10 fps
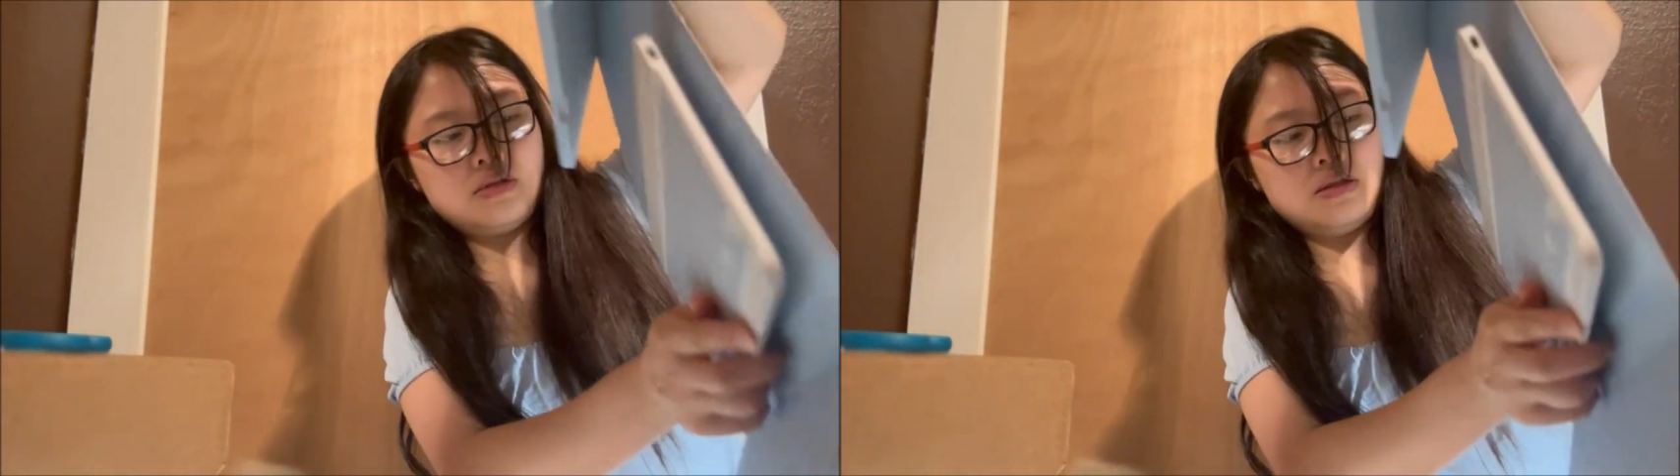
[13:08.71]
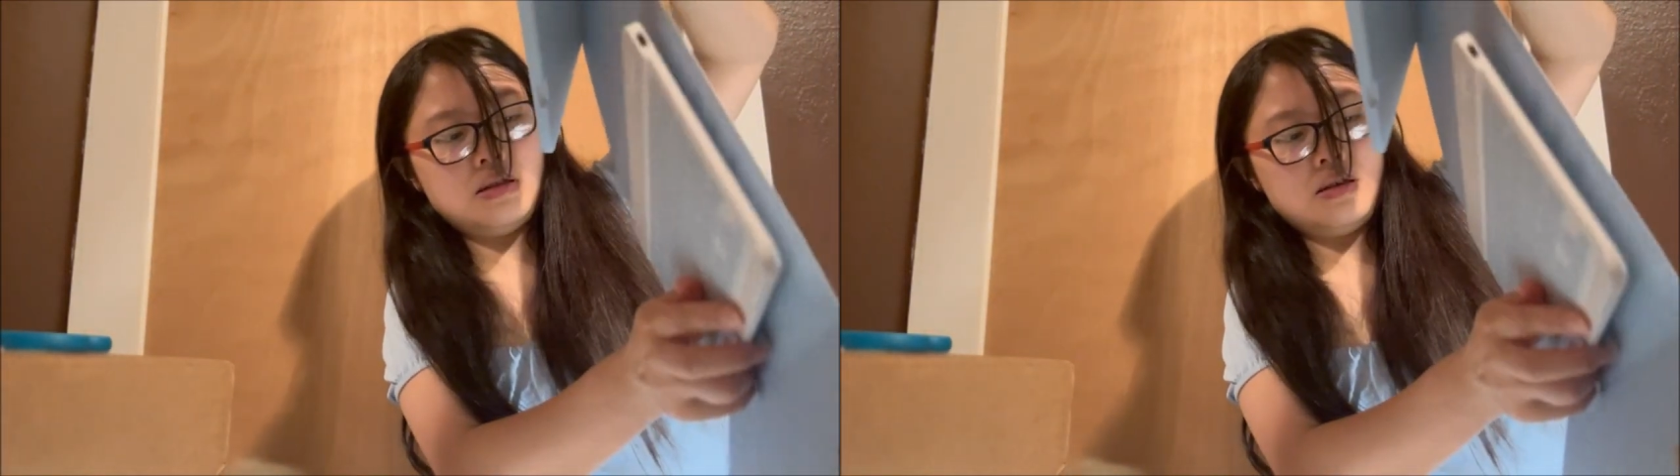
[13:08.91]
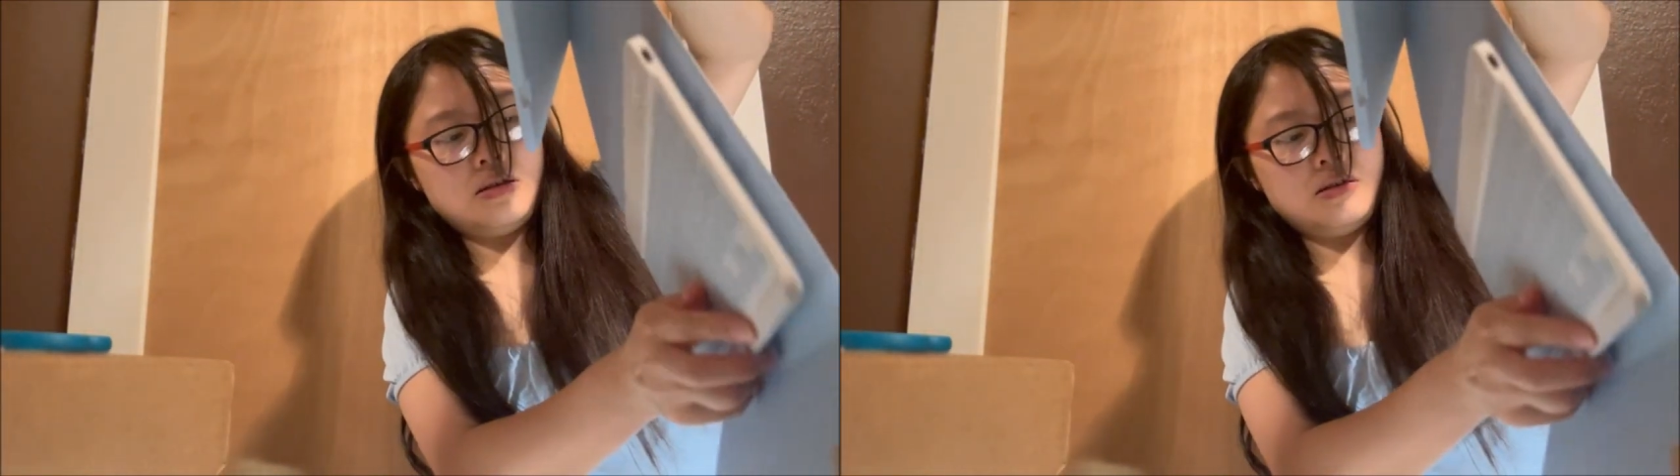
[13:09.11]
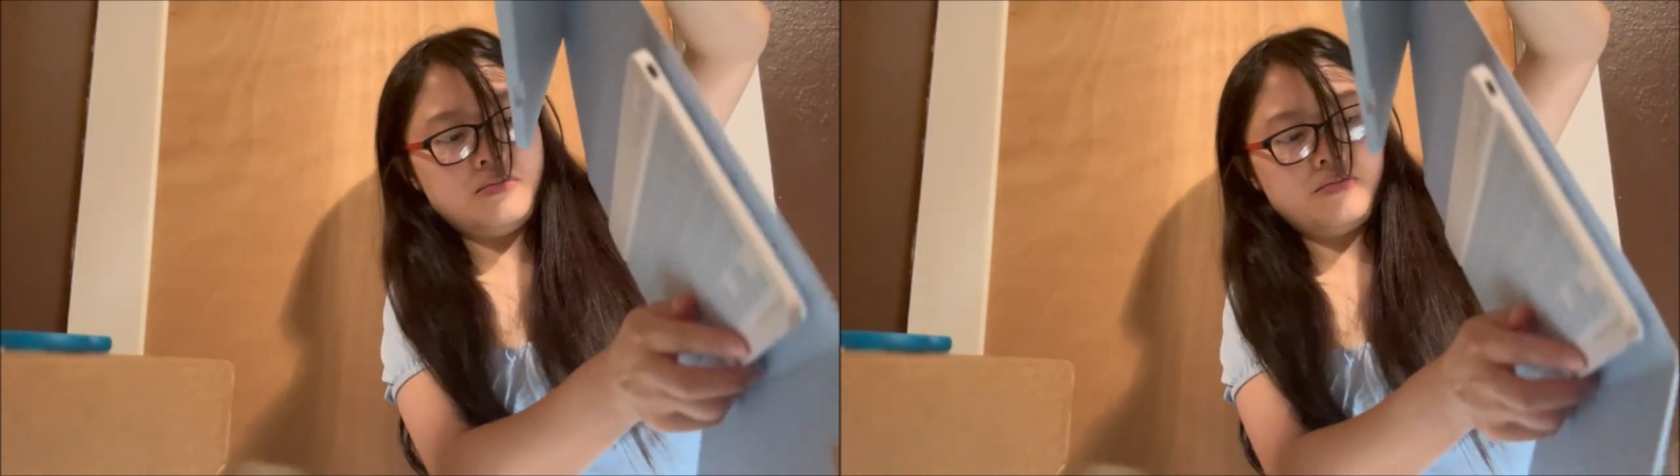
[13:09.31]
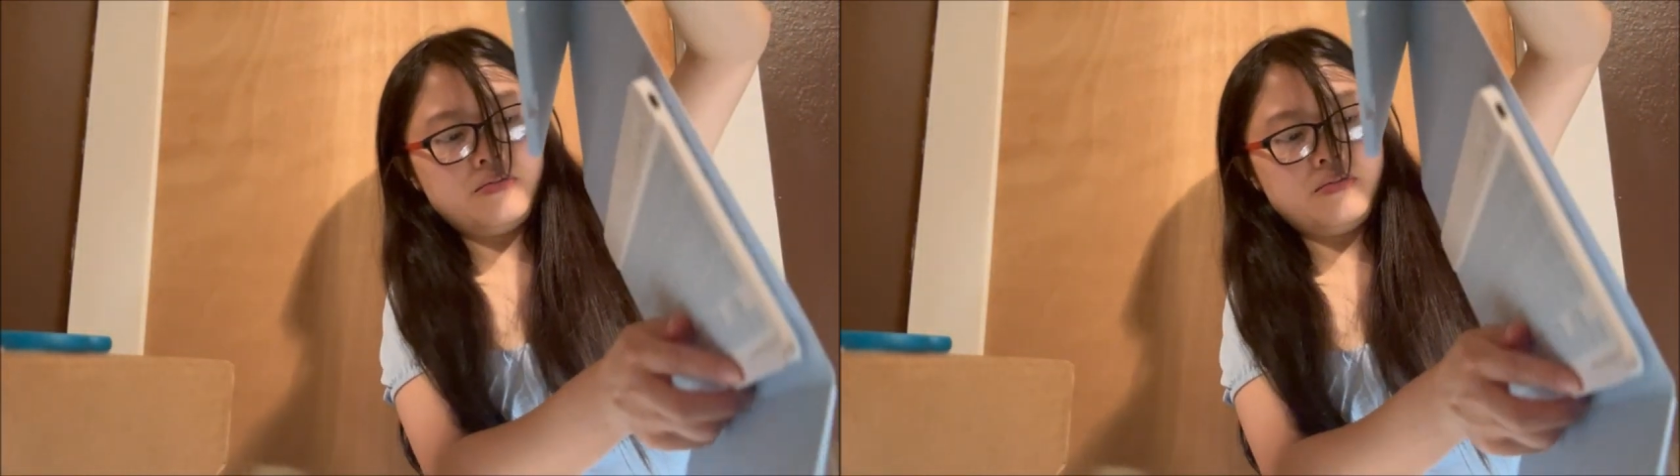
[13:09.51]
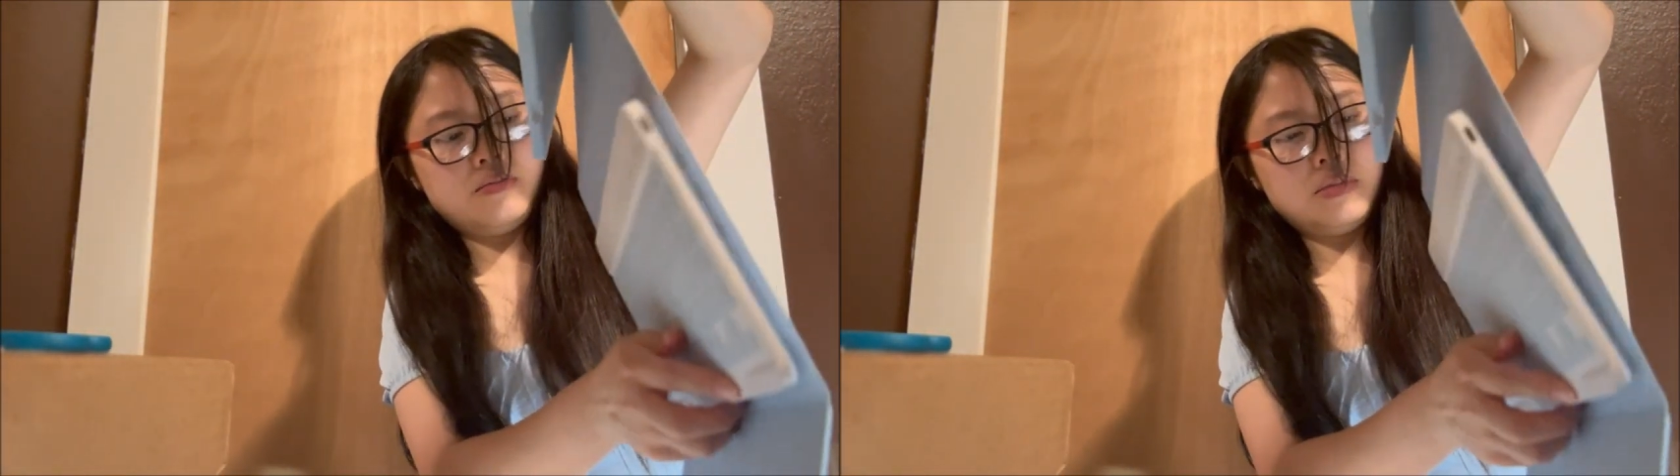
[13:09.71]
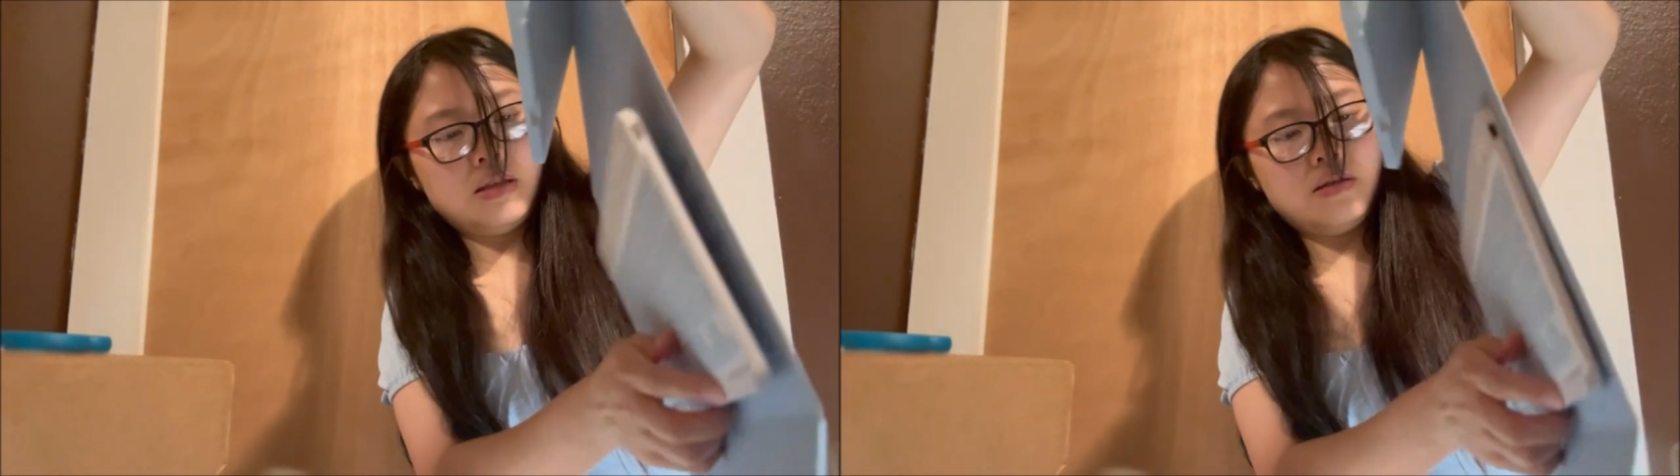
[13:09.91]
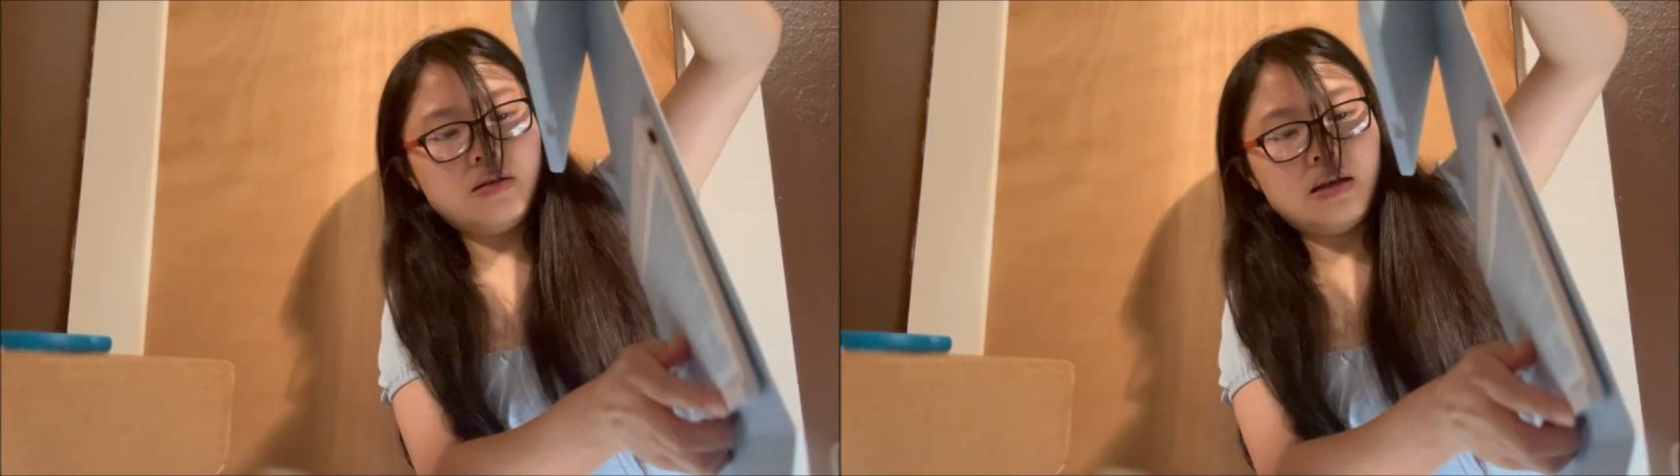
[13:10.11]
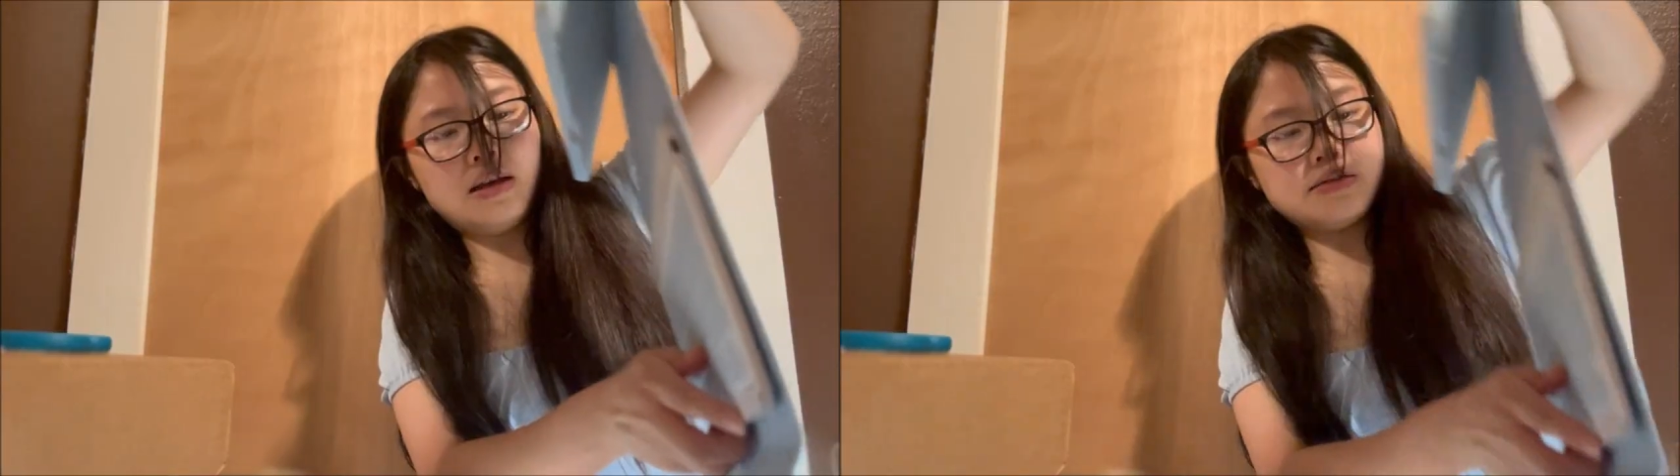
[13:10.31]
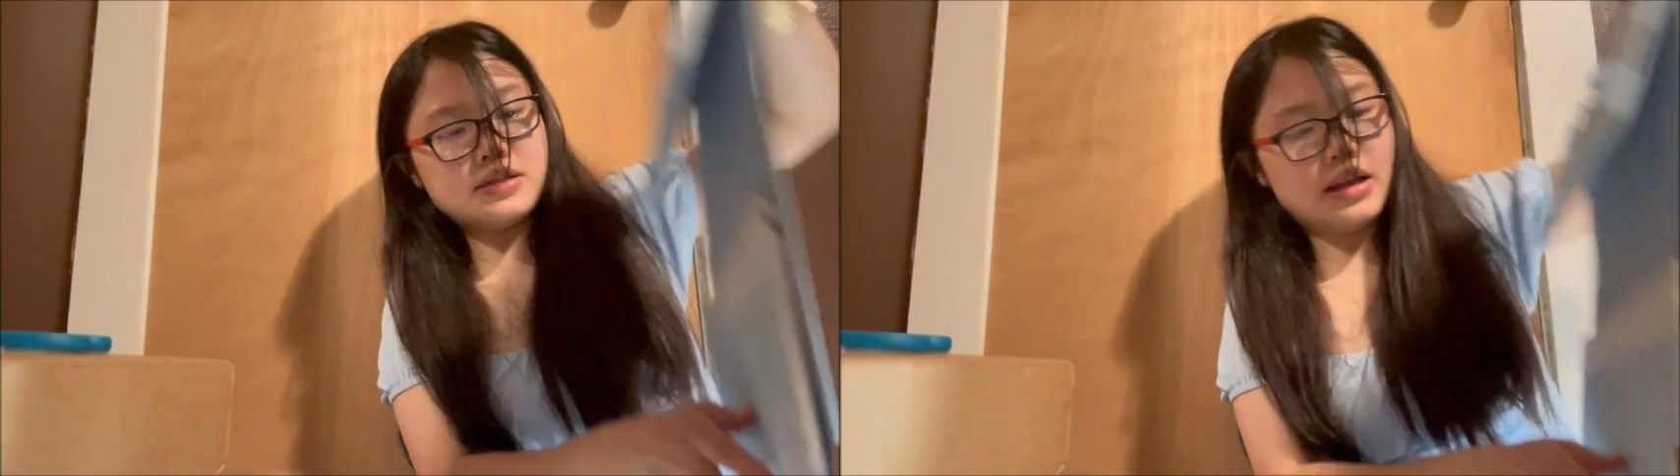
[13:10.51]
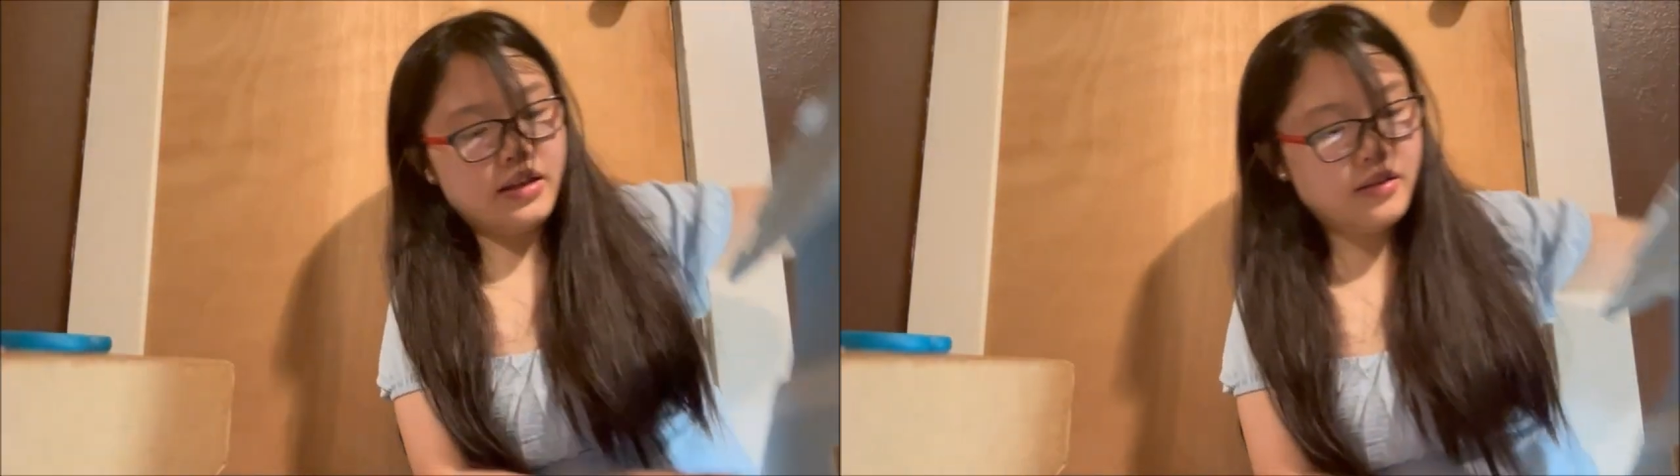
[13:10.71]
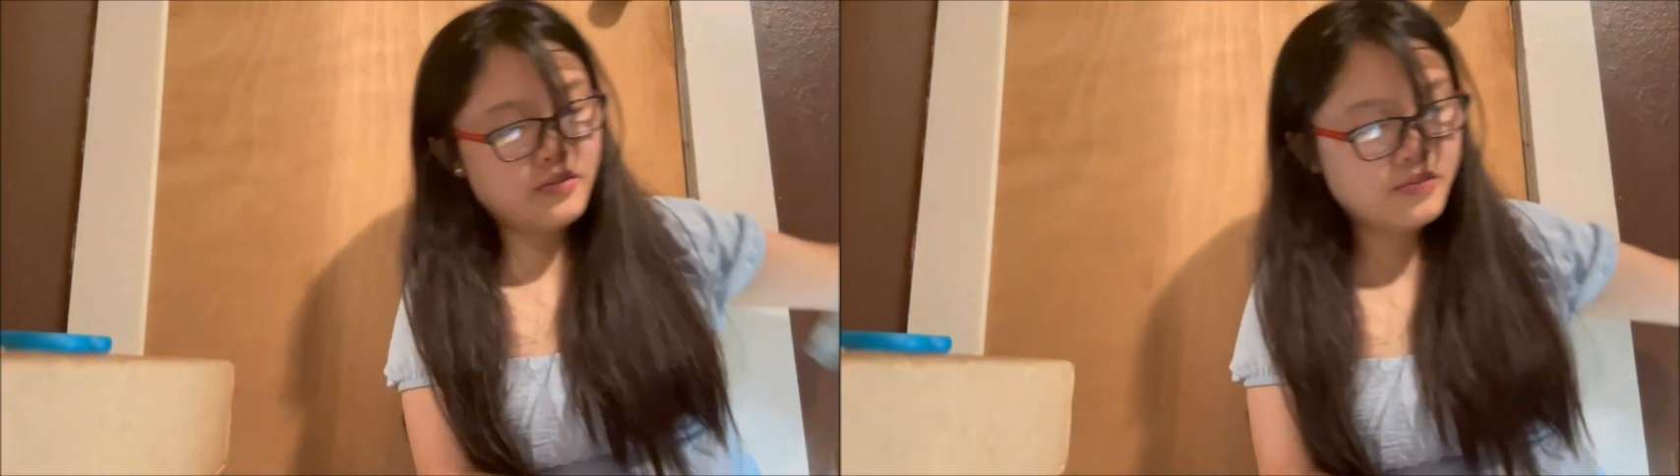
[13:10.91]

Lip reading: the outside.